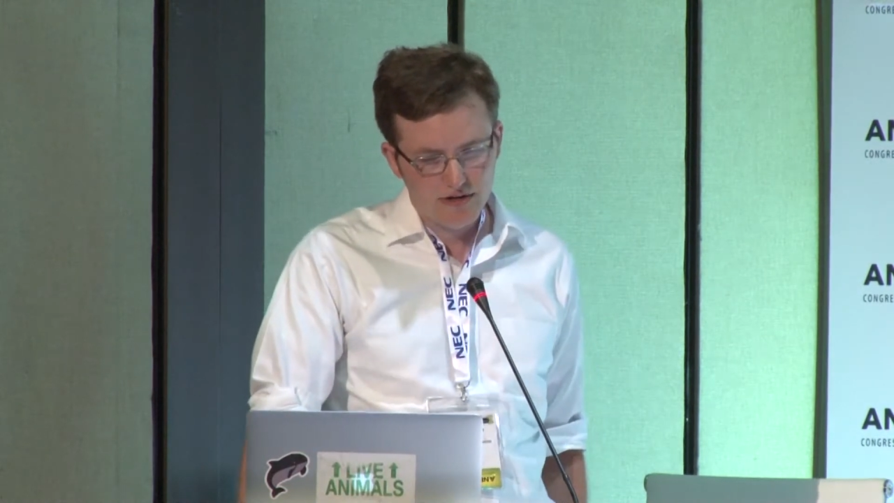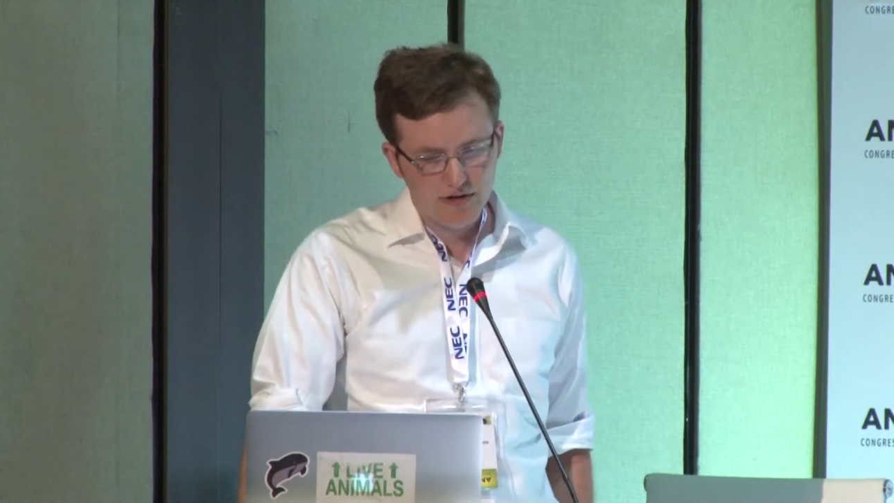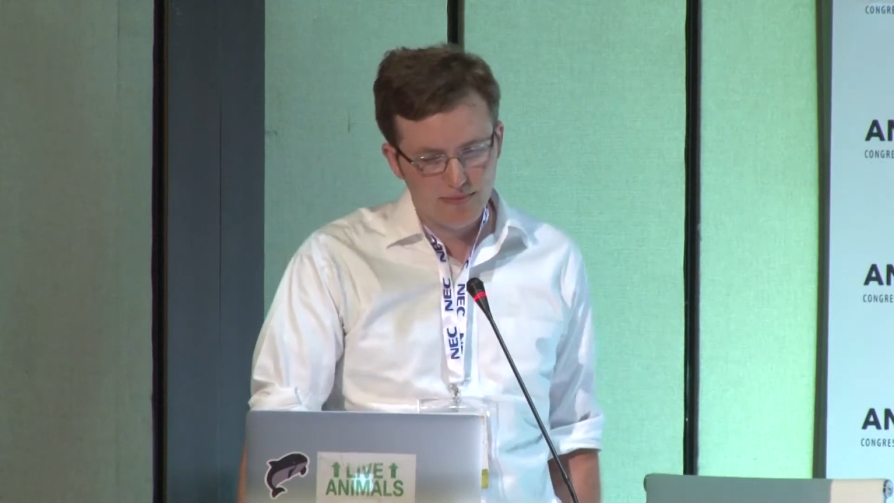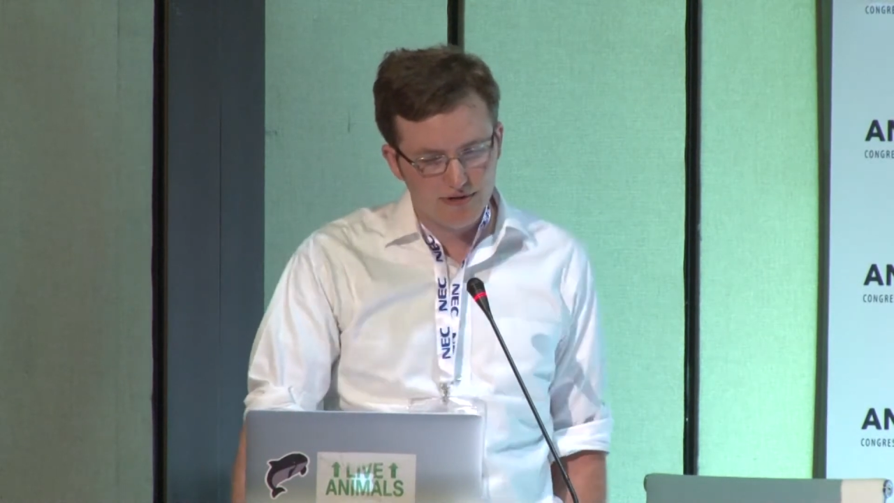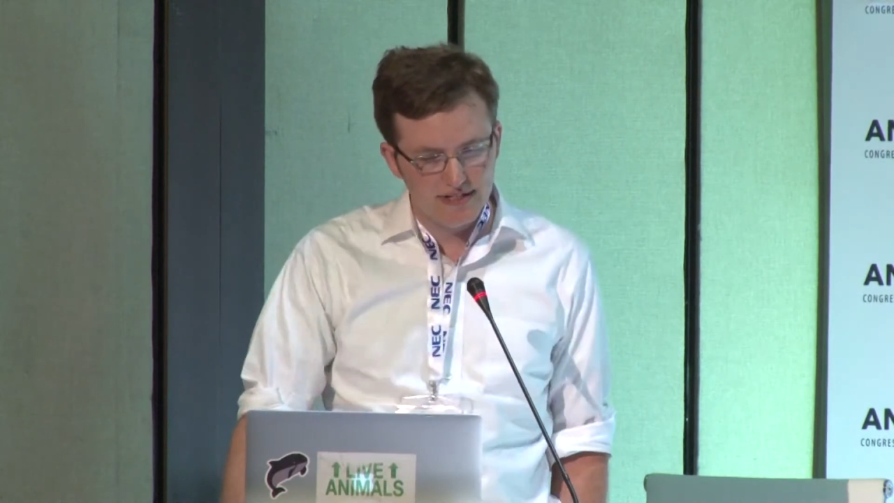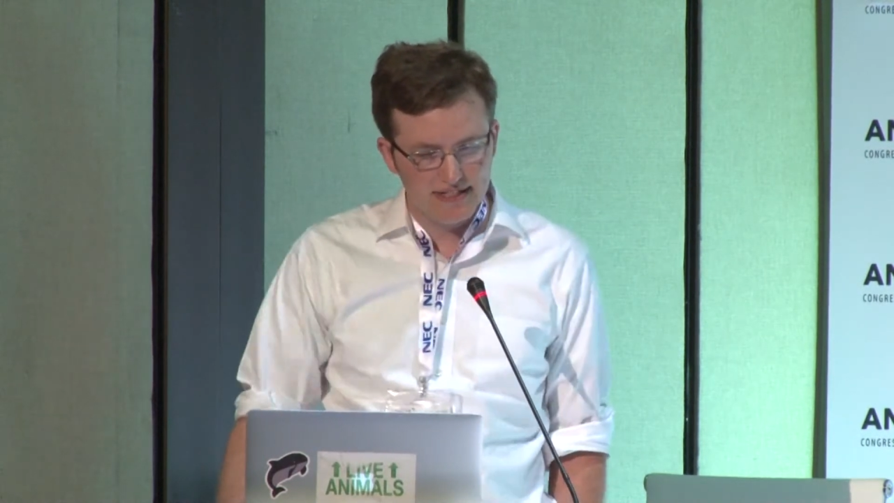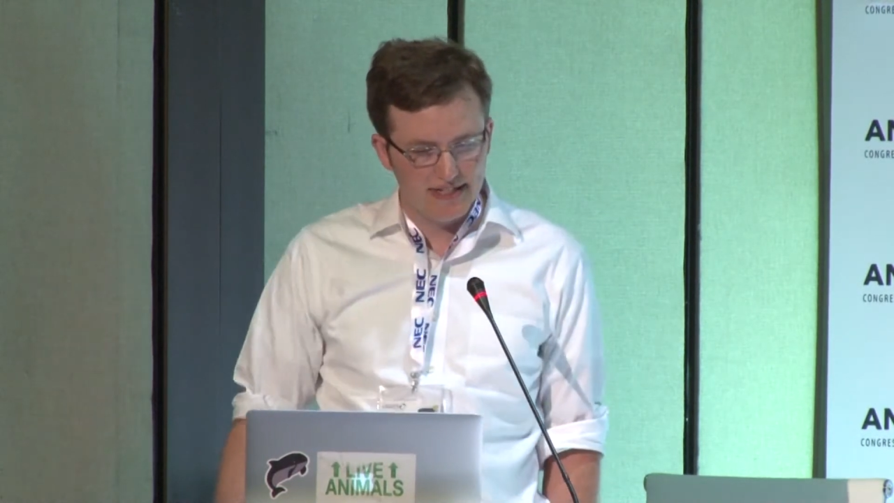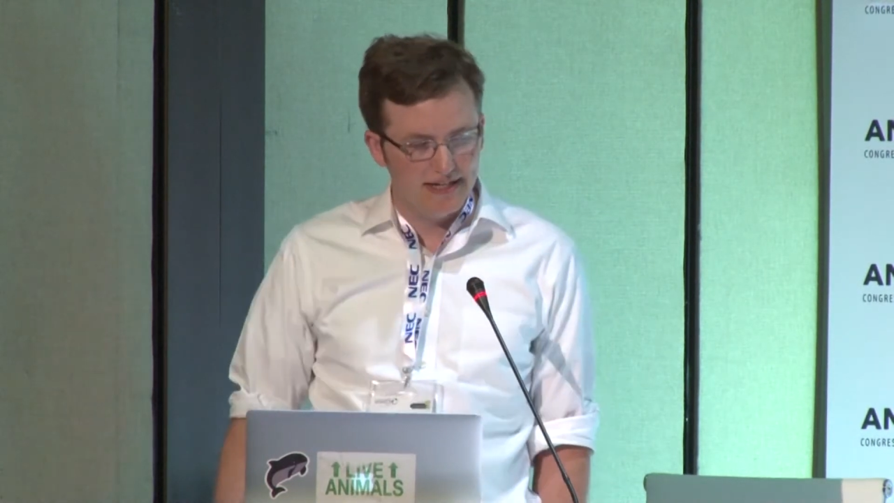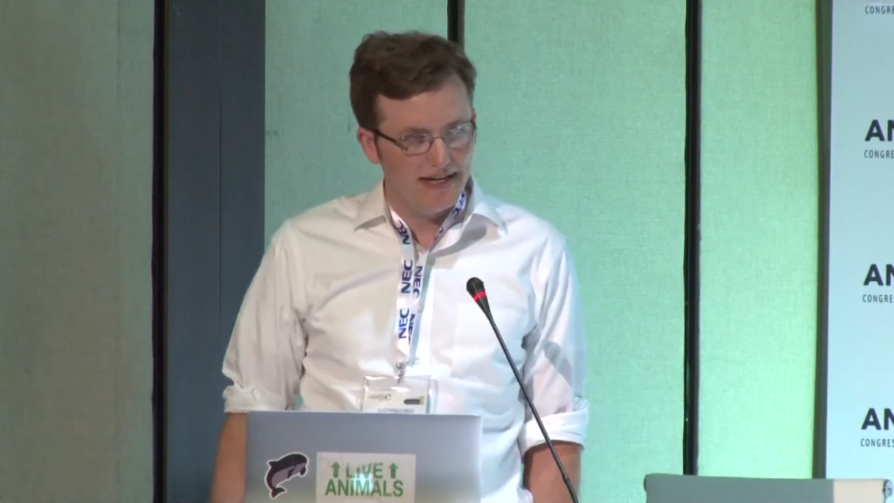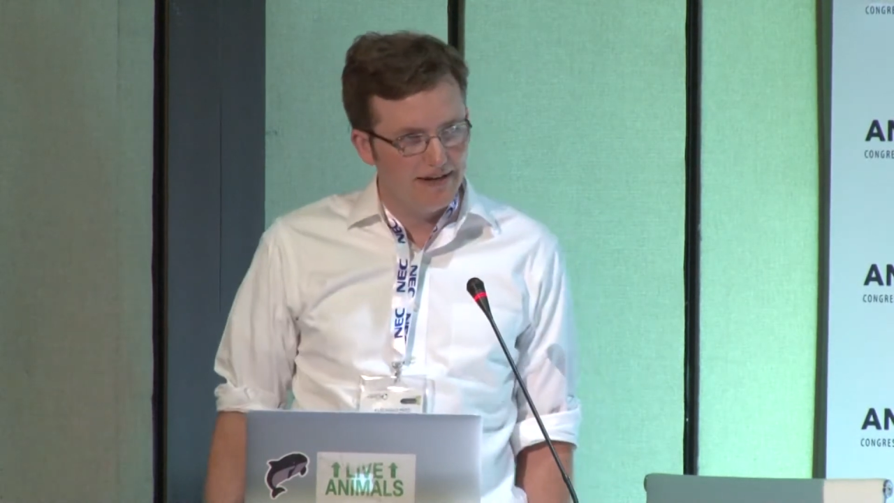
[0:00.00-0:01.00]
Uber is
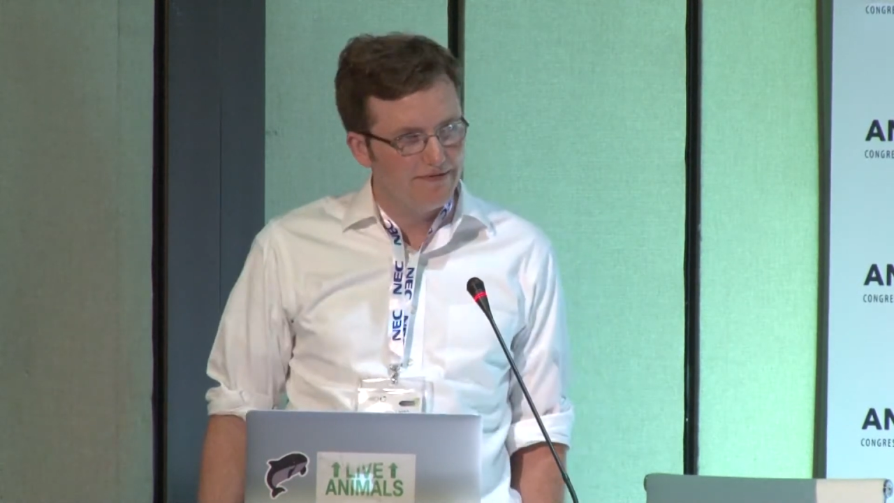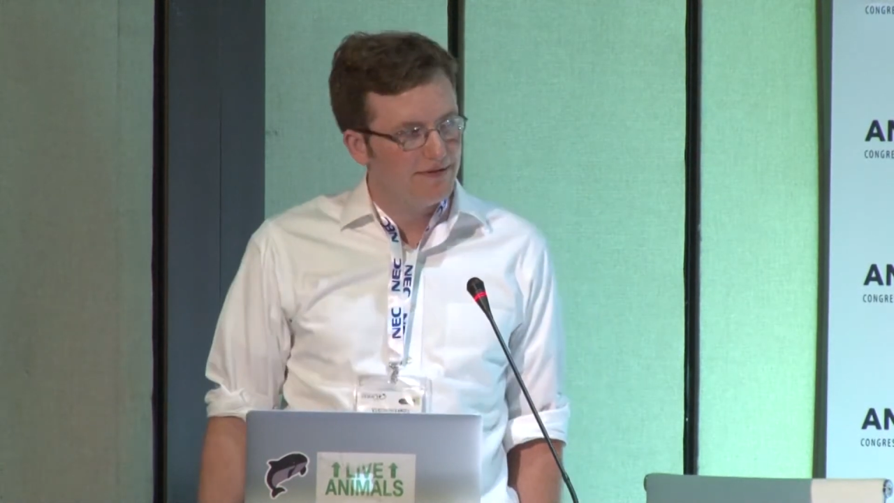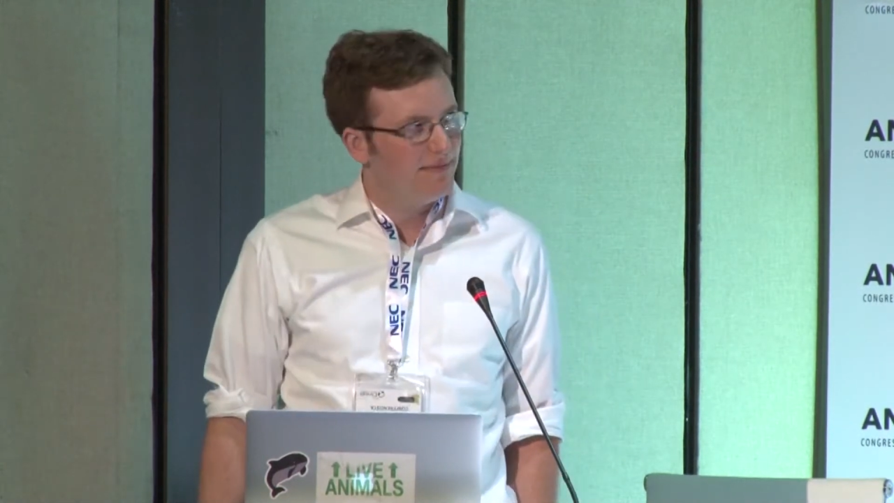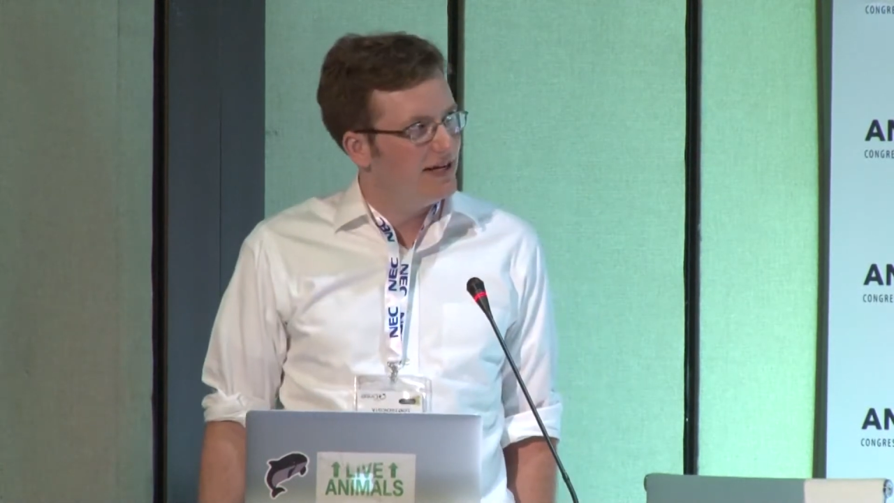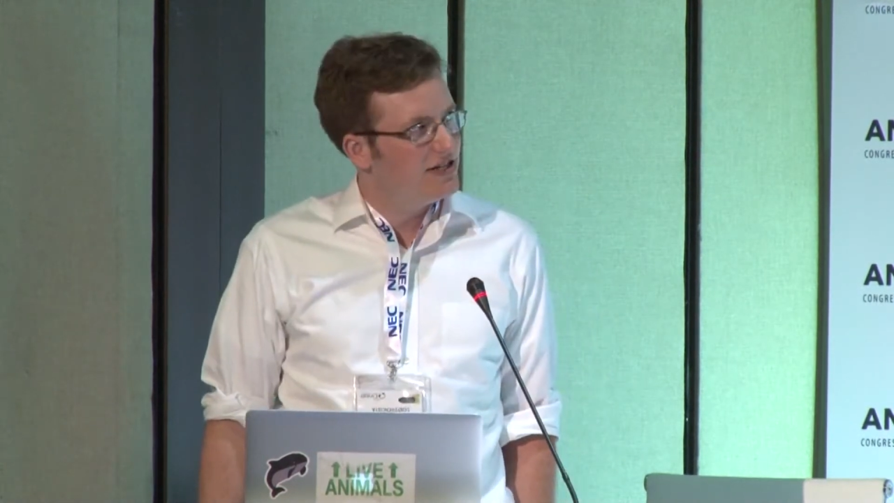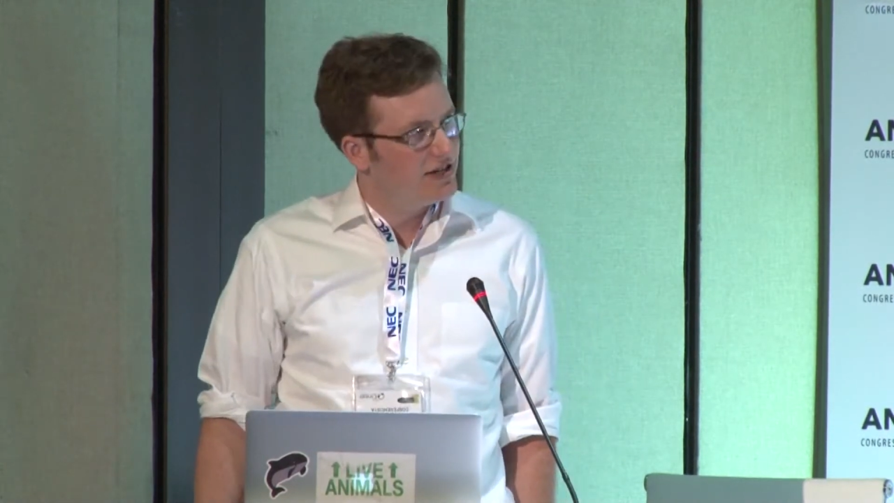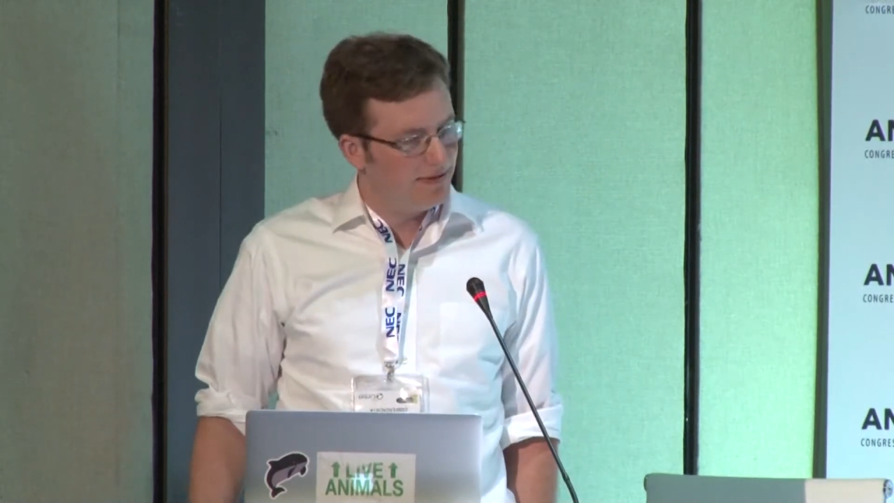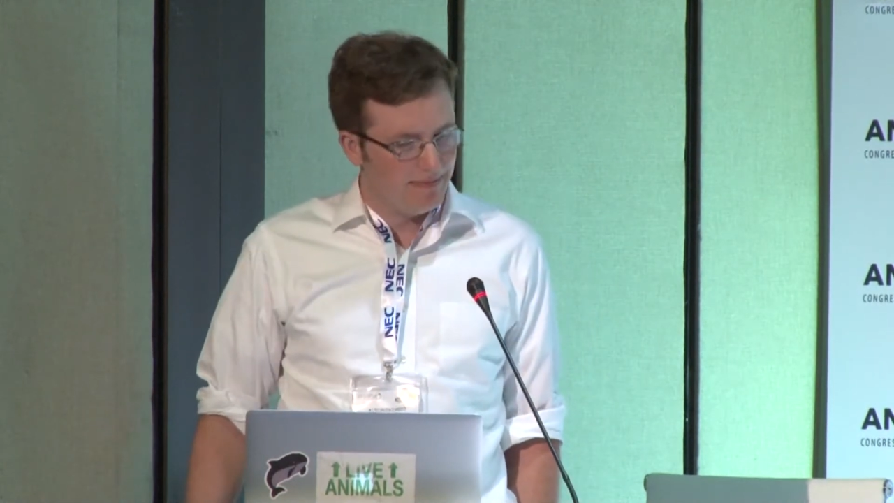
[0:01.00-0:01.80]
an information